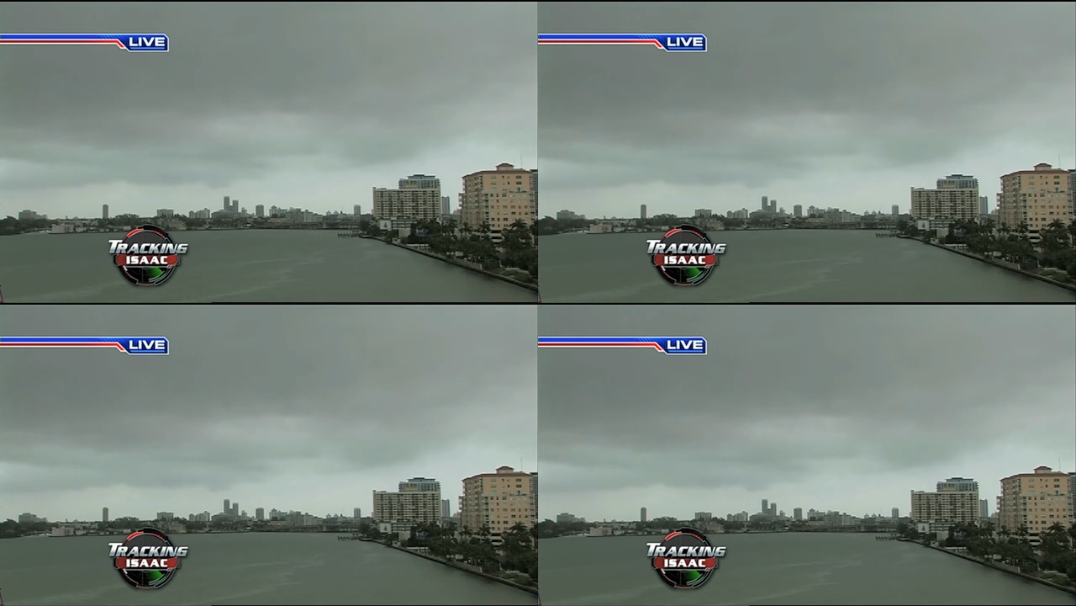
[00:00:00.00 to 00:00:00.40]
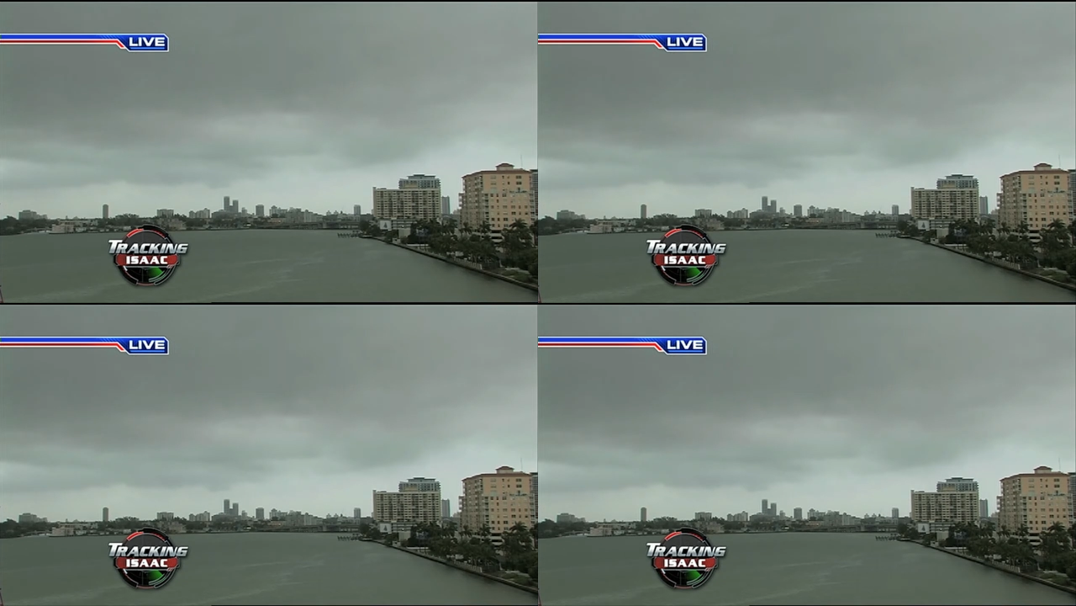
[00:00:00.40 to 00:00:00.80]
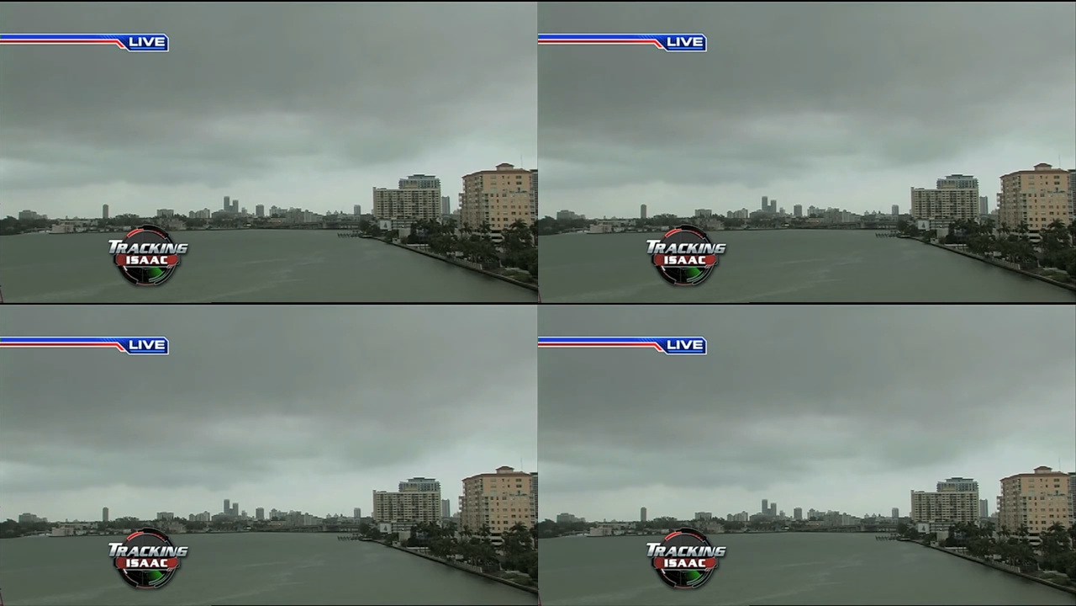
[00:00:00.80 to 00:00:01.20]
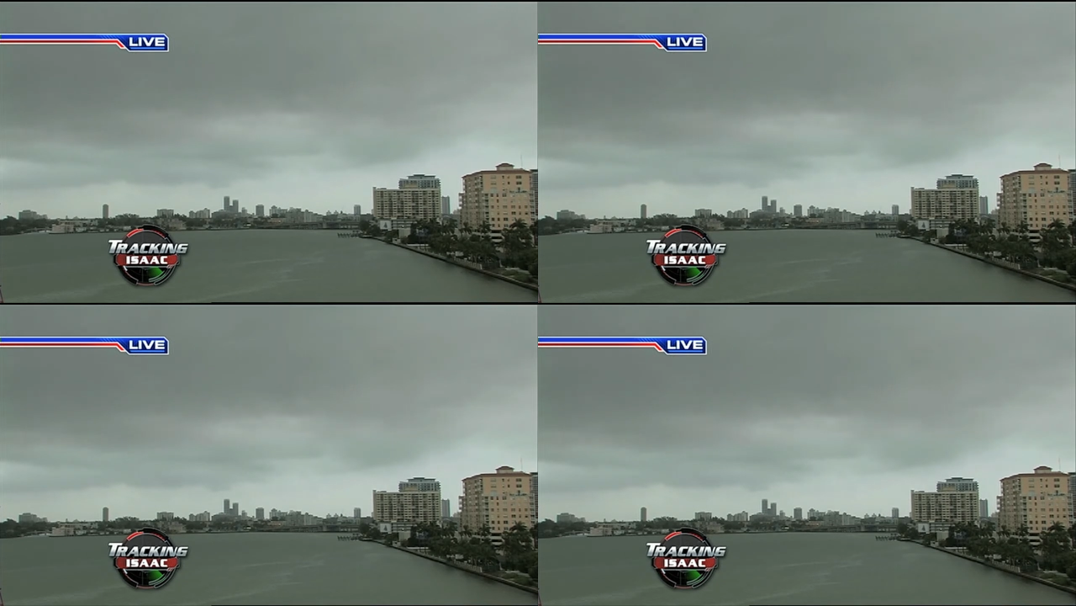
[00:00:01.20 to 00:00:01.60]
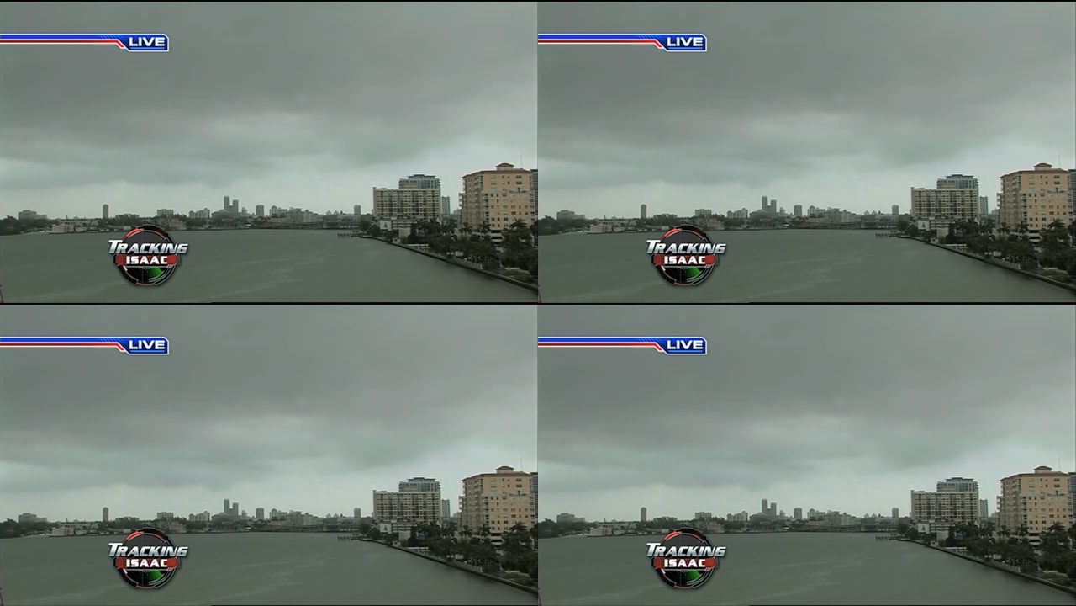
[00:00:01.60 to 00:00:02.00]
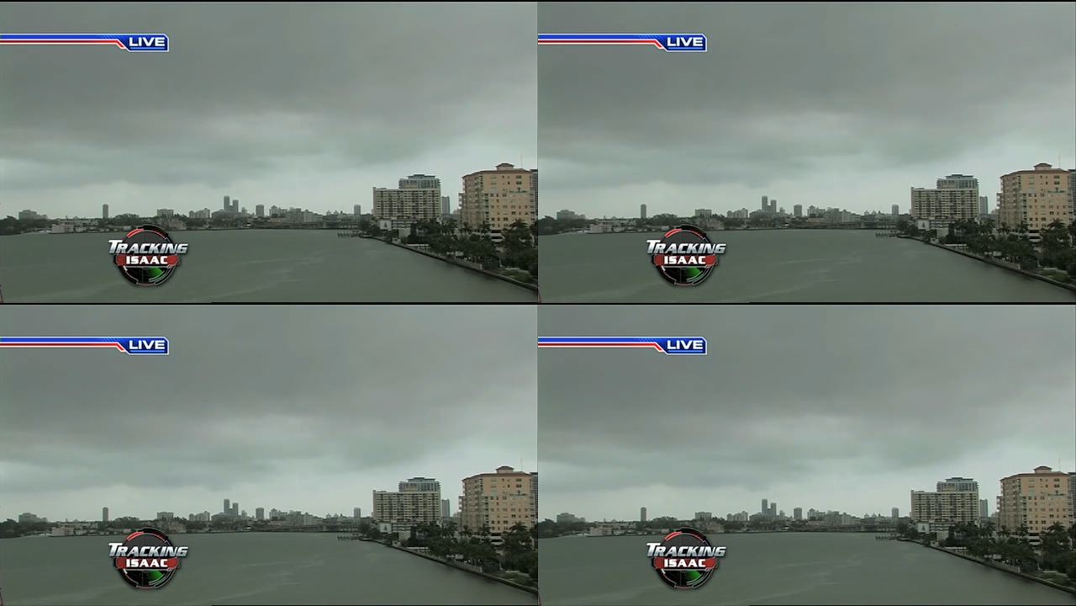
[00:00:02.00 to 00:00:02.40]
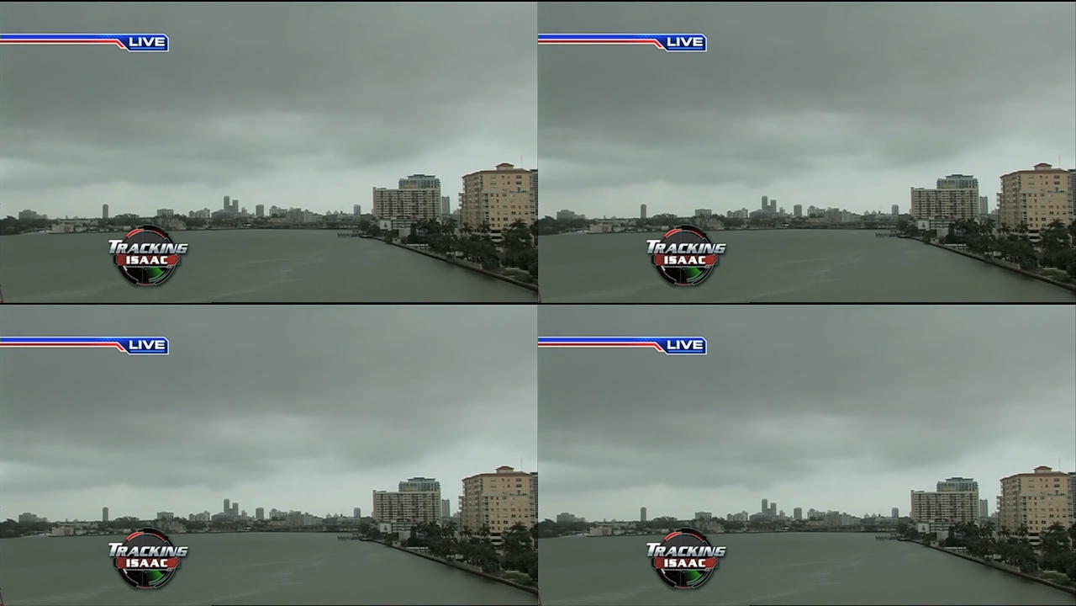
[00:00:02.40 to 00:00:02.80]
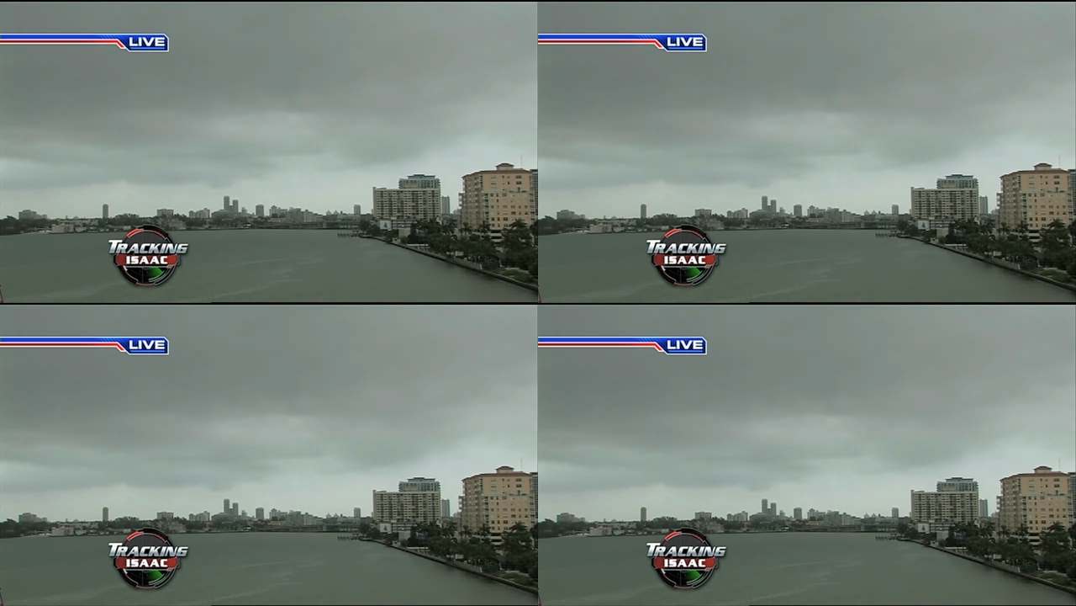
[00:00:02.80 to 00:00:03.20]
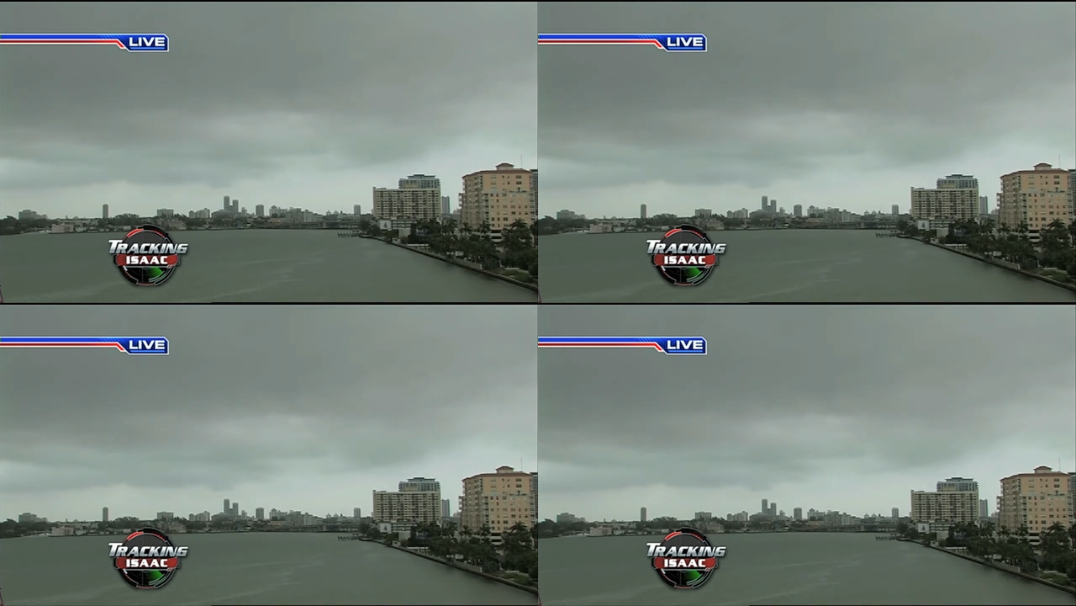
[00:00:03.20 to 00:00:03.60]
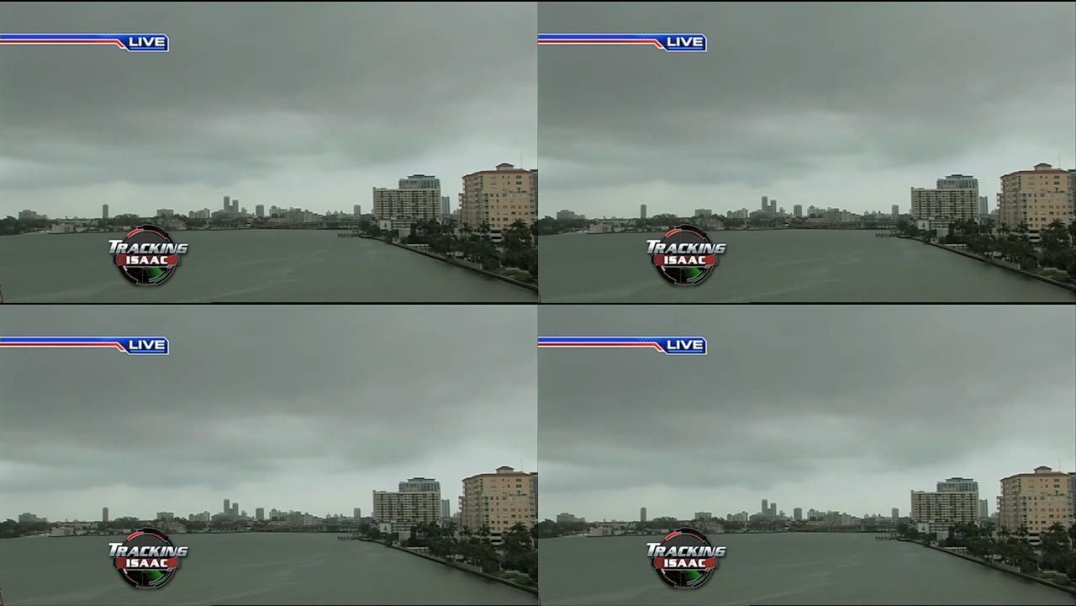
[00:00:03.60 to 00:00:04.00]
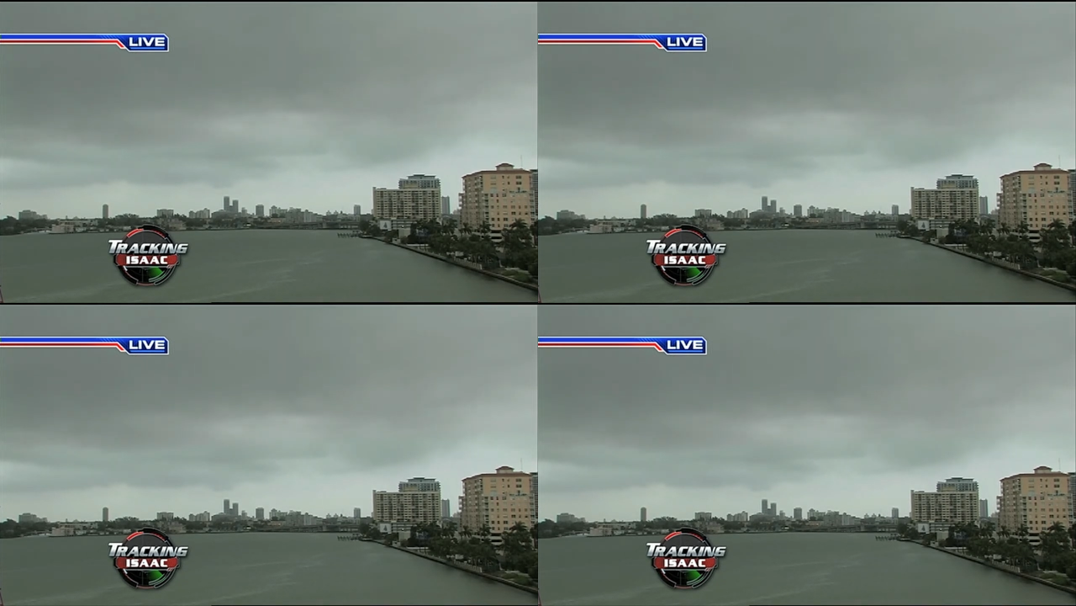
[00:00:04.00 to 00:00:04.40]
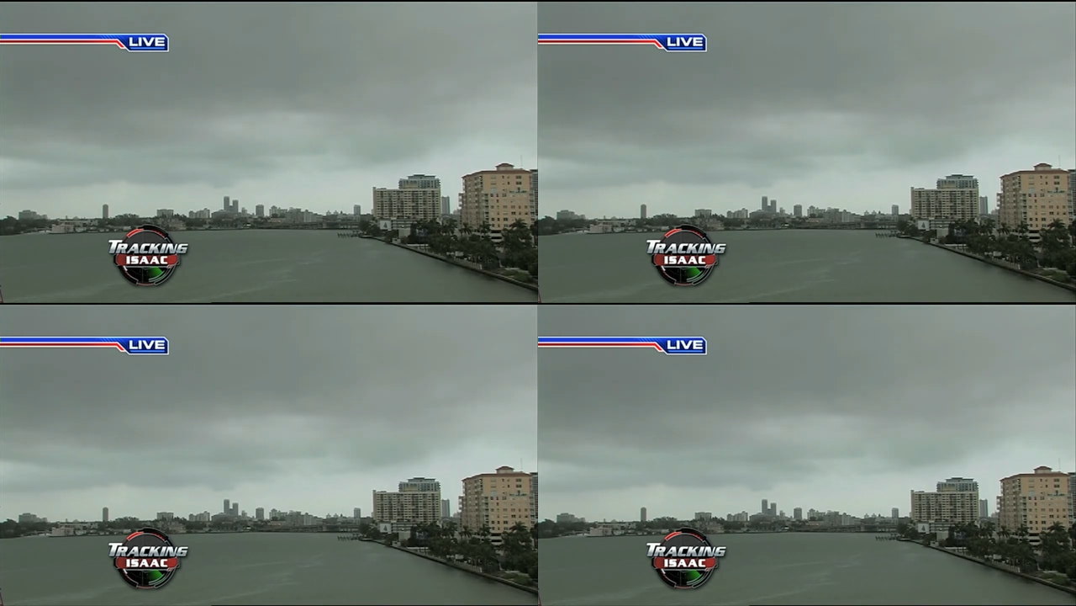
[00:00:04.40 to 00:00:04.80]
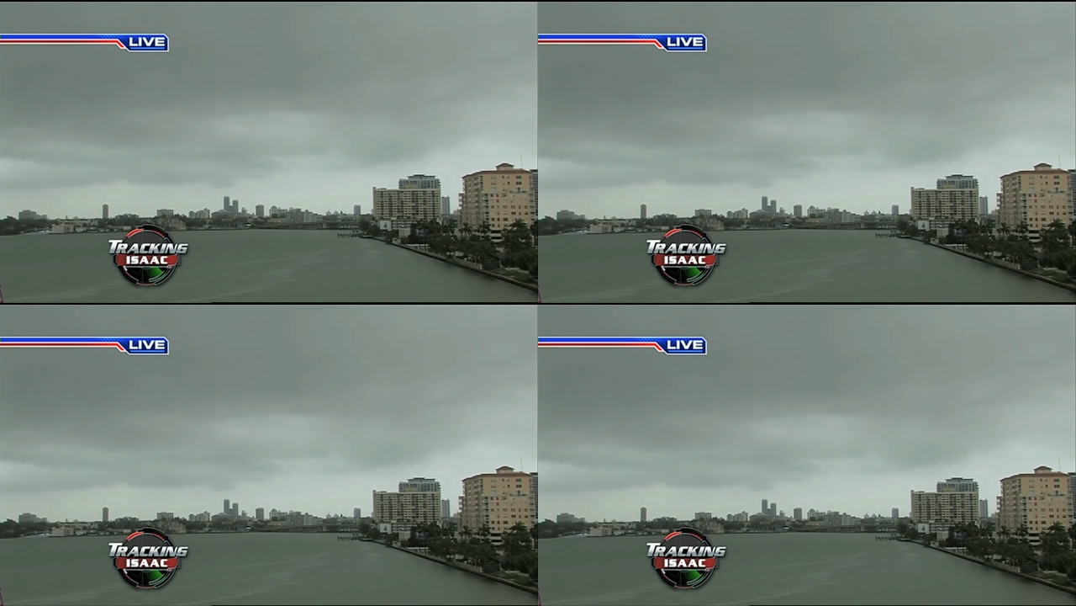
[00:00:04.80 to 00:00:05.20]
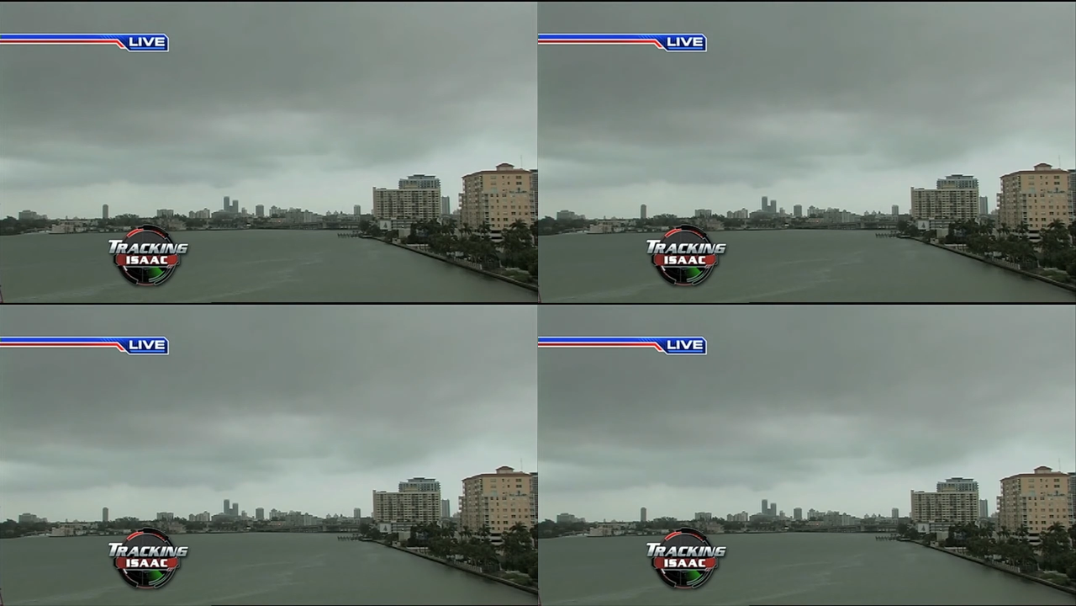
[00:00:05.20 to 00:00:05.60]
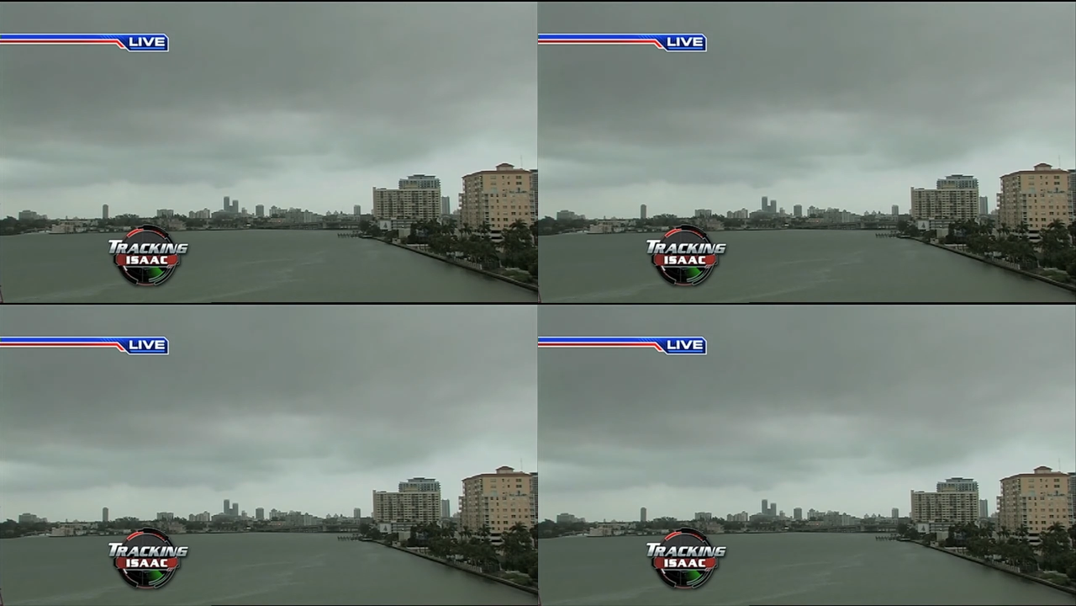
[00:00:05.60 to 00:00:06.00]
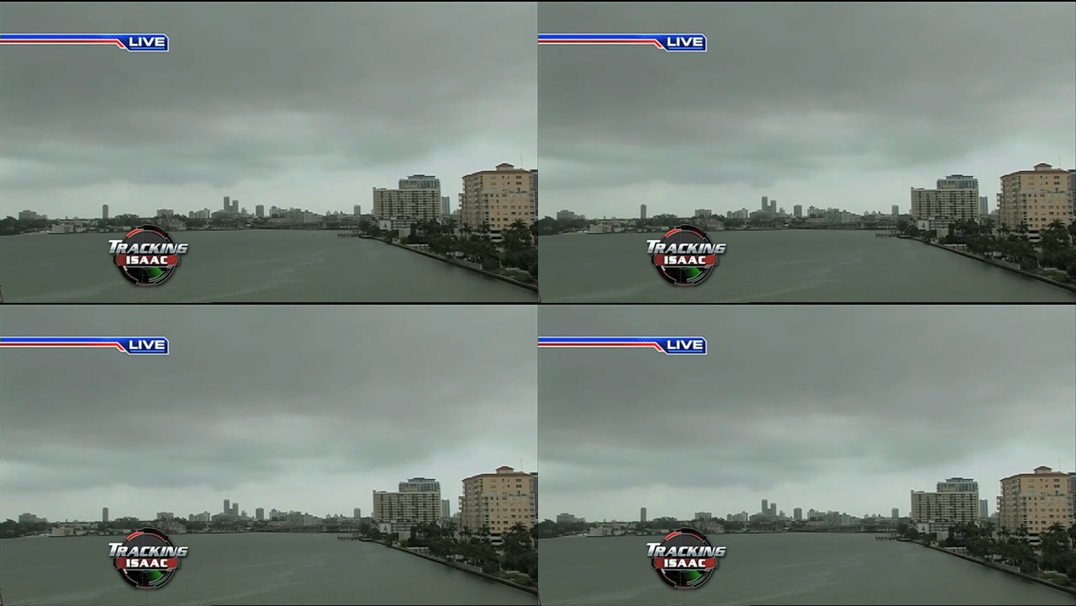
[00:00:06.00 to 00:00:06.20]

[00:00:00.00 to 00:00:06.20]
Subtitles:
(no speaker visible)